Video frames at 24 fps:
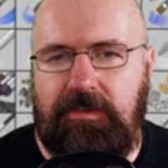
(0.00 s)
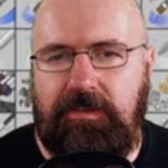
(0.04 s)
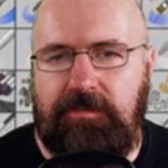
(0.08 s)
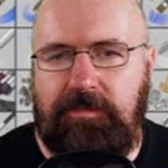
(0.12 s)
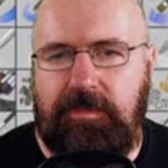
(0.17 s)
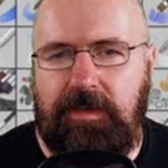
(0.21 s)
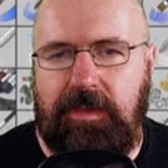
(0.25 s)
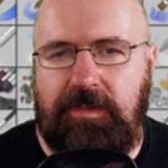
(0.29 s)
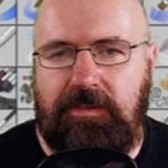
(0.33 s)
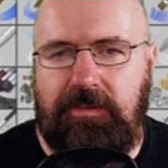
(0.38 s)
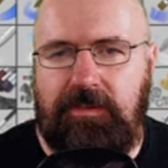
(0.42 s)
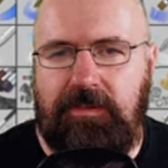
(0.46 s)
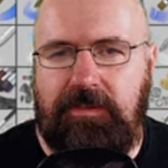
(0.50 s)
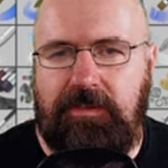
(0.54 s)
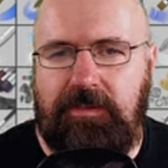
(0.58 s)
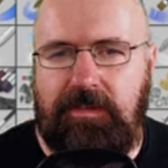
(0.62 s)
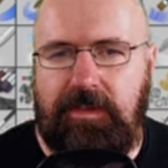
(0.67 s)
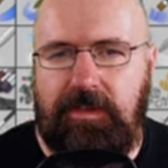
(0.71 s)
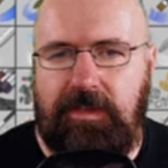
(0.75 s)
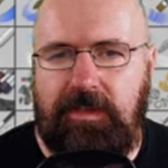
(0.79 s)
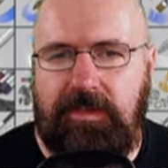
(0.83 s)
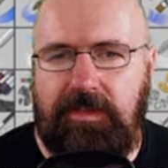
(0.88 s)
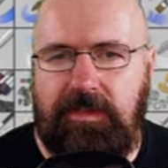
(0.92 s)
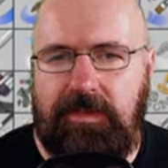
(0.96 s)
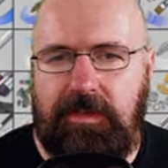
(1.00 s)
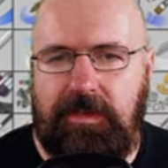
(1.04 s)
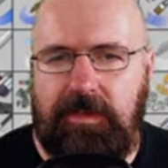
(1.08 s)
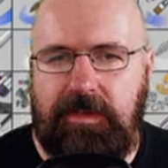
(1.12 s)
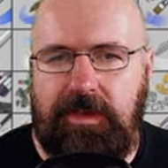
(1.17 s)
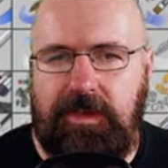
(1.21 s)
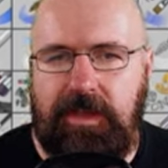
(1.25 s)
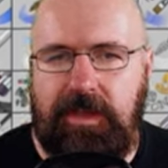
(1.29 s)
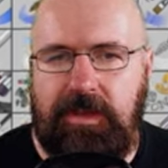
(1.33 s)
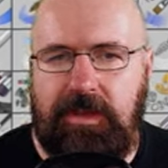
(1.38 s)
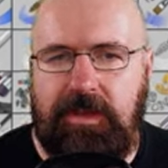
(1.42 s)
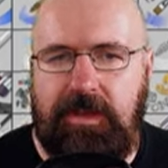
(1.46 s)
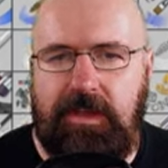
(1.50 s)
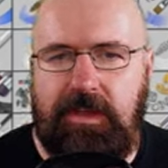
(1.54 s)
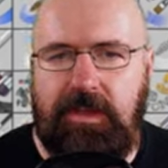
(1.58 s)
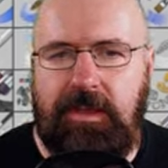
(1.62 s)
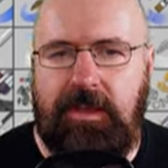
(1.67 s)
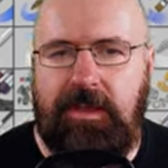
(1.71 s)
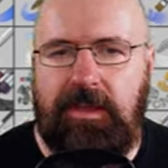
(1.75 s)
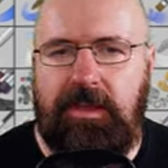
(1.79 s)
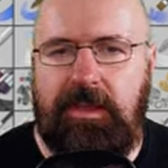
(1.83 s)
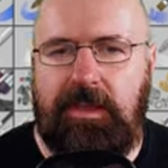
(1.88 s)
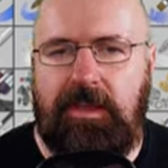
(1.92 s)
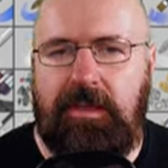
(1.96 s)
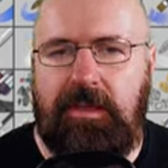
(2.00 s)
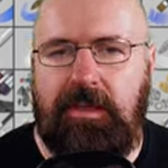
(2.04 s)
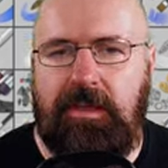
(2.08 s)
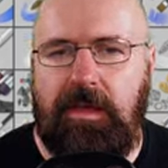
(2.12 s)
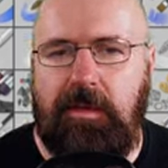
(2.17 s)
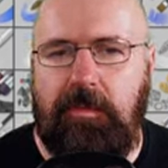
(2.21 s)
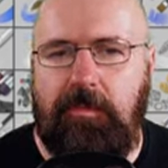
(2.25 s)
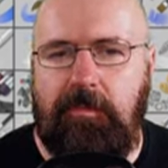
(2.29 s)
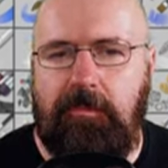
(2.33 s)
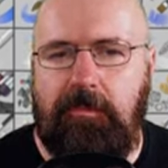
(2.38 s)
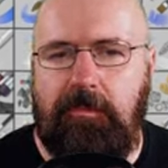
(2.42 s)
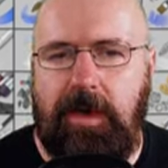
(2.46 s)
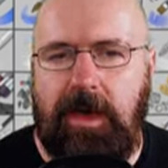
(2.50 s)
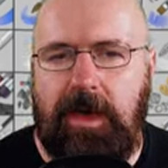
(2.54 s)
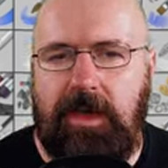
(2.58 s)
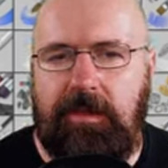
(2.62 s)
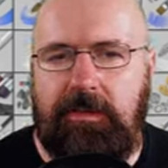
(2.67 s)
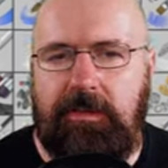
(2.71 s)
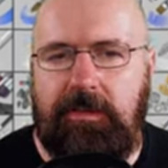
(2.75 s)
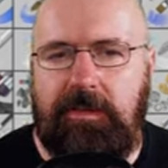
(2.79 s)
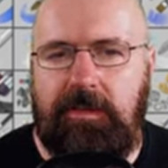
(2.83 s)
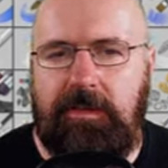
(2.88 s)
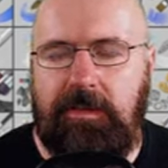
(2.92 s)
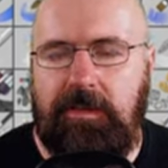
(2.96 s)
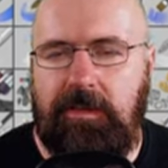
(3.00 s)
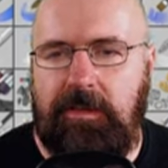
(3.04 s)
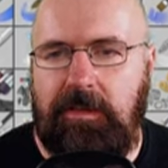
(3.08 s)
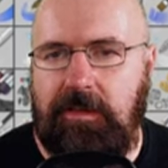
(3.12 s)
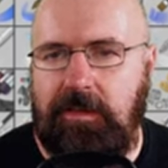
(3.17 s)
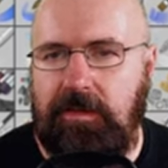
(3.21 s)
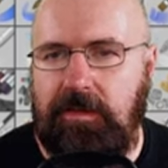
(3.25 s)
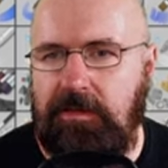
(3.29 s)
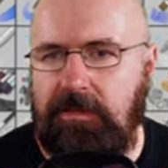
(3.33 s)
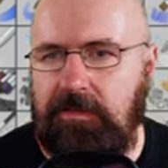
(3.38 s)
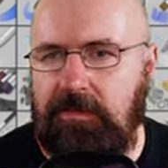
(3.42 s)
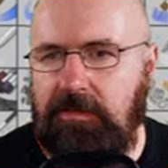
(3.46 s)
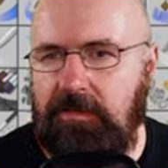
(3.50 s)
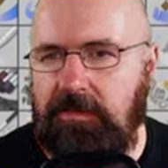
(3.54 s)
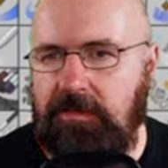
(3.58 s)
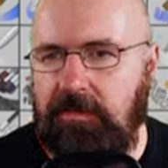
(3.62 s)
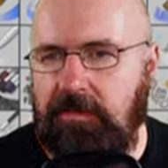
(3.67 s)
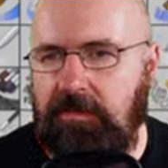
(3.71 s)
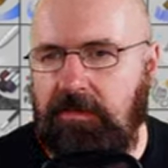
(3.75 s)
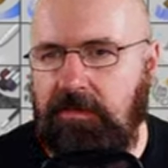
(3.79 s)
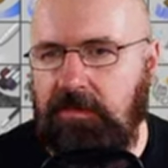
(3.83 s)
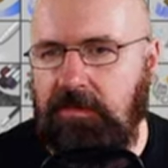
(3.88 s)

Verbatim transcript: Her spells are stealthy and deadly. Mighty Hunt.